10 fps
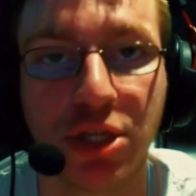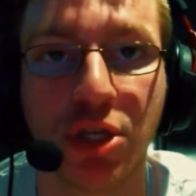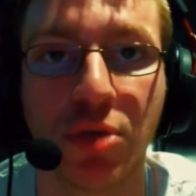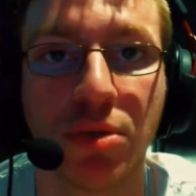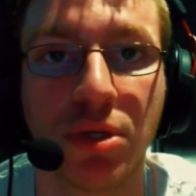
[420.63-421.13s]

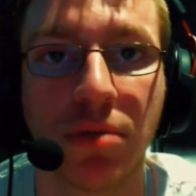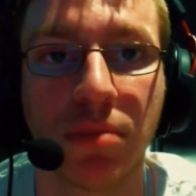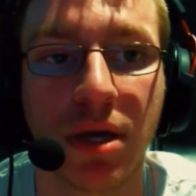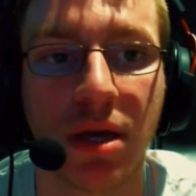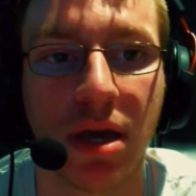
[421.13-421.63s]
YouTube.
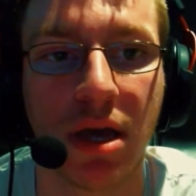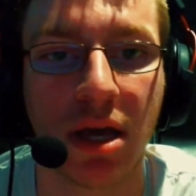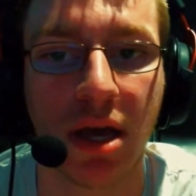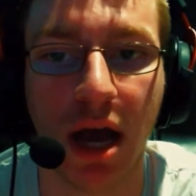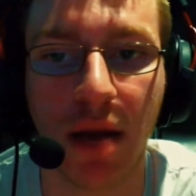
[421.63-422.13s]

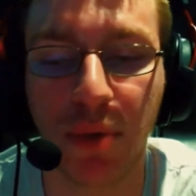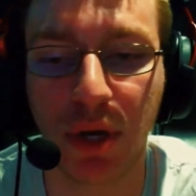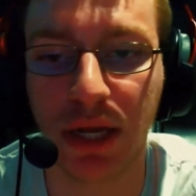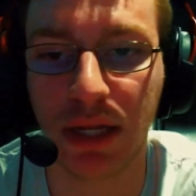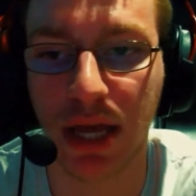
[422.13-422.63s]
I'm
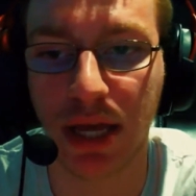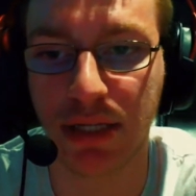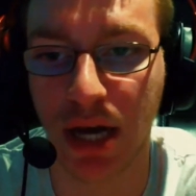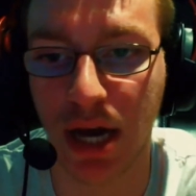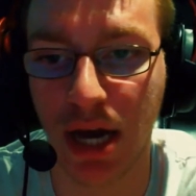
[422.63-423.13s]
putting a lot of
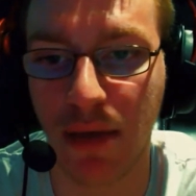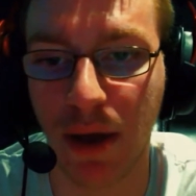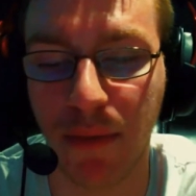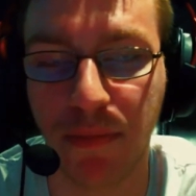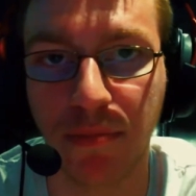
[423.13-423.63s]
time.
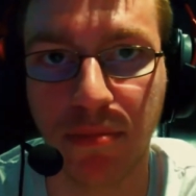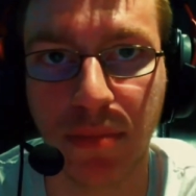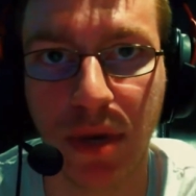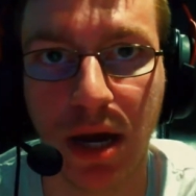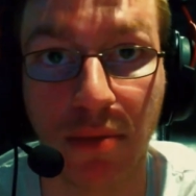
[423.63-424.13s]
I
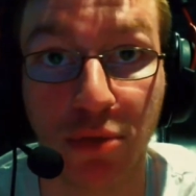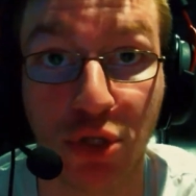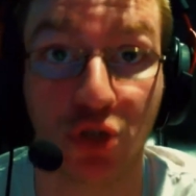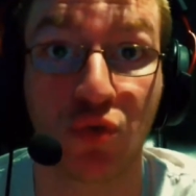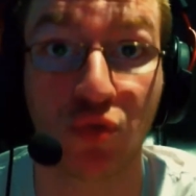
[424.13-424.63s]
I'm
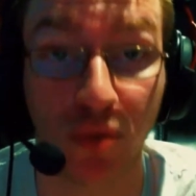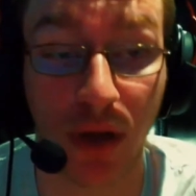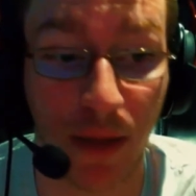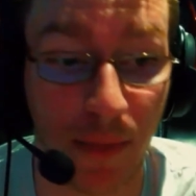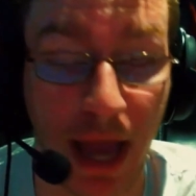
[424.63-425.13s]
str-
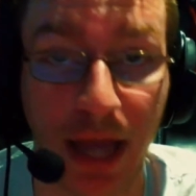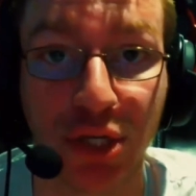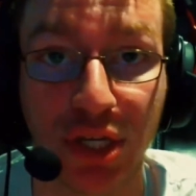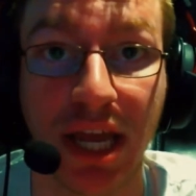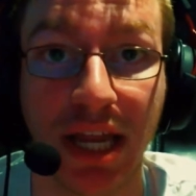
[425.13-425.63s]
I'm
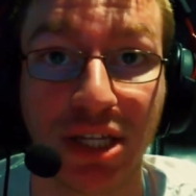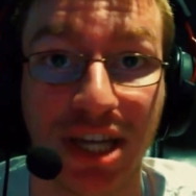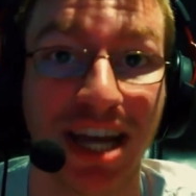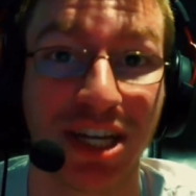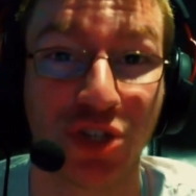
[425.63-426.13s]
actually getting
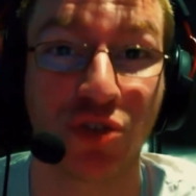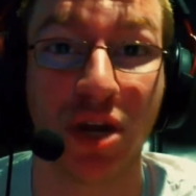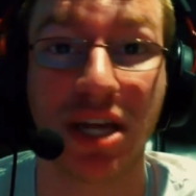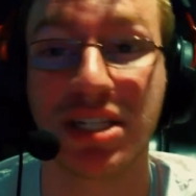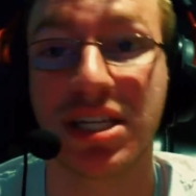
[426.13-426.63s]
kind of
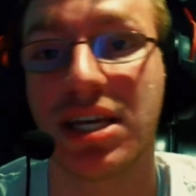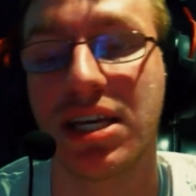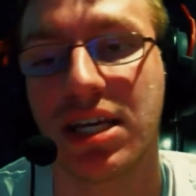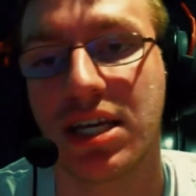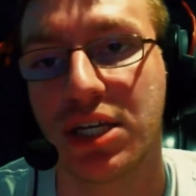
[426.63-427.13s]
stressed
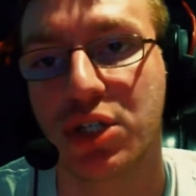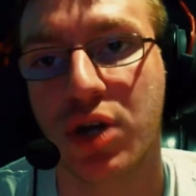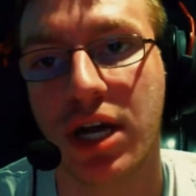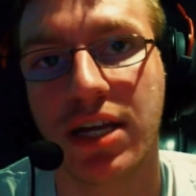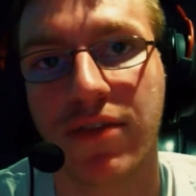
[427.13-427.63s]

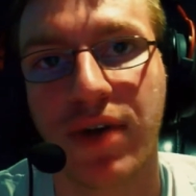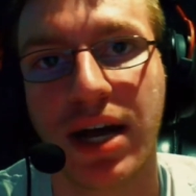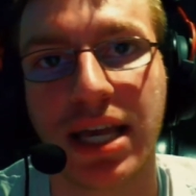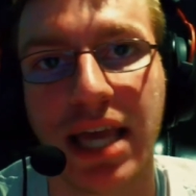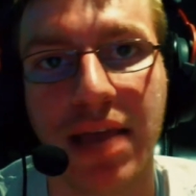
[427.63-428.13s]
trying to
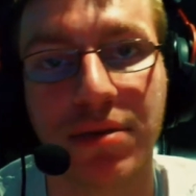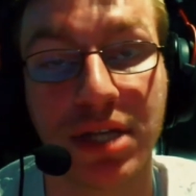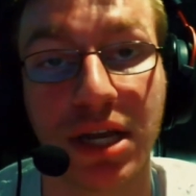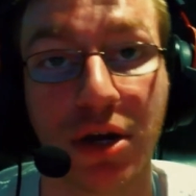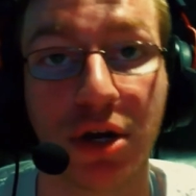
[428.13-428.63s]
find games
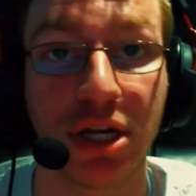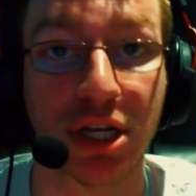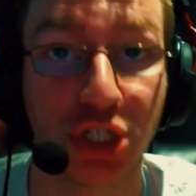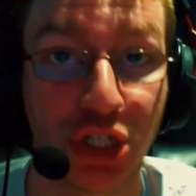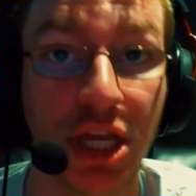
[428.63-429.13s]
that are
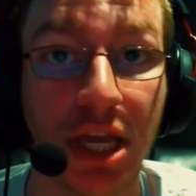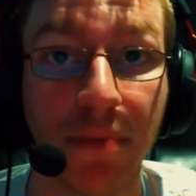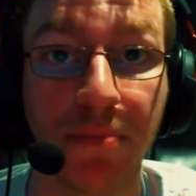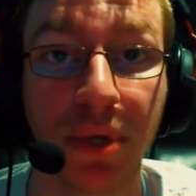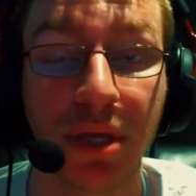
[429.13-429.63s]
cheap
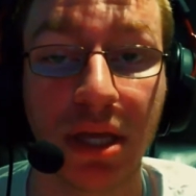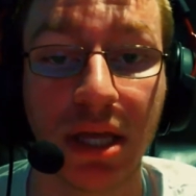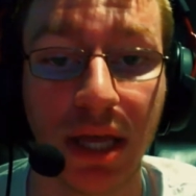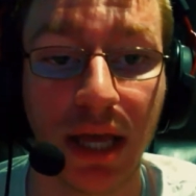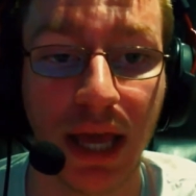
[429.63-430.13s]

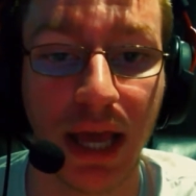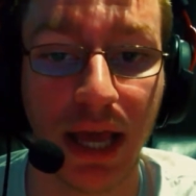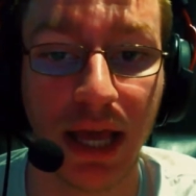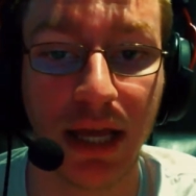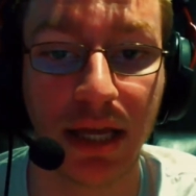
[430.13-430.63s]

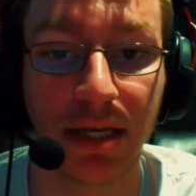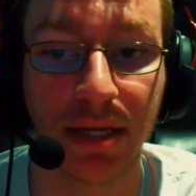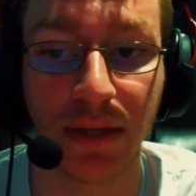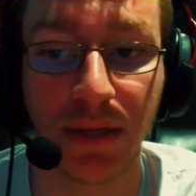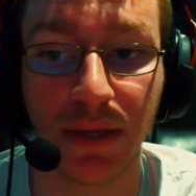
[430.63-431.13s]
and
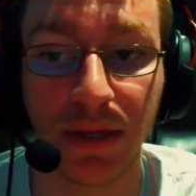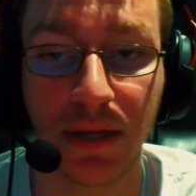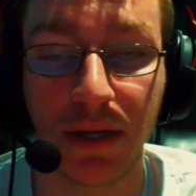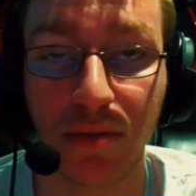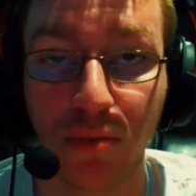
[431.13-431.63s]

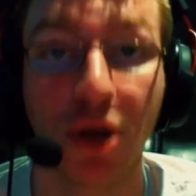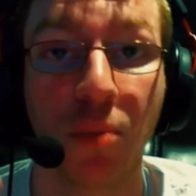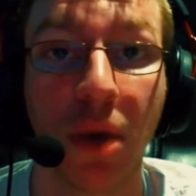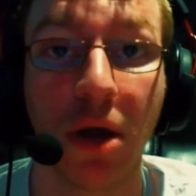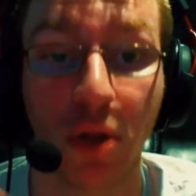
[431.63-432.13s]
run
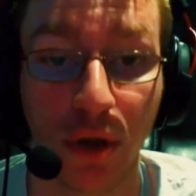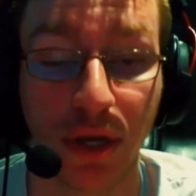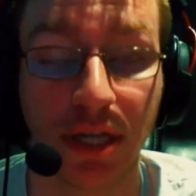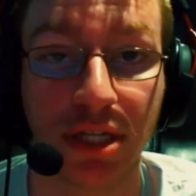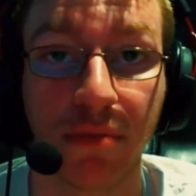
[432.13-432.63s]
well on
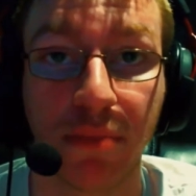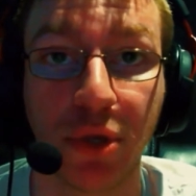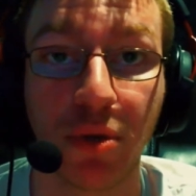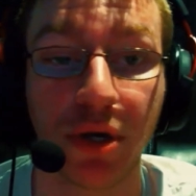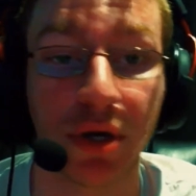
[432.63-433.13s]
this
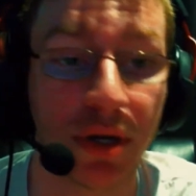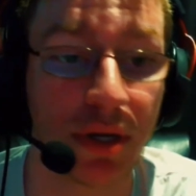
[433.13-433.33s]
computer.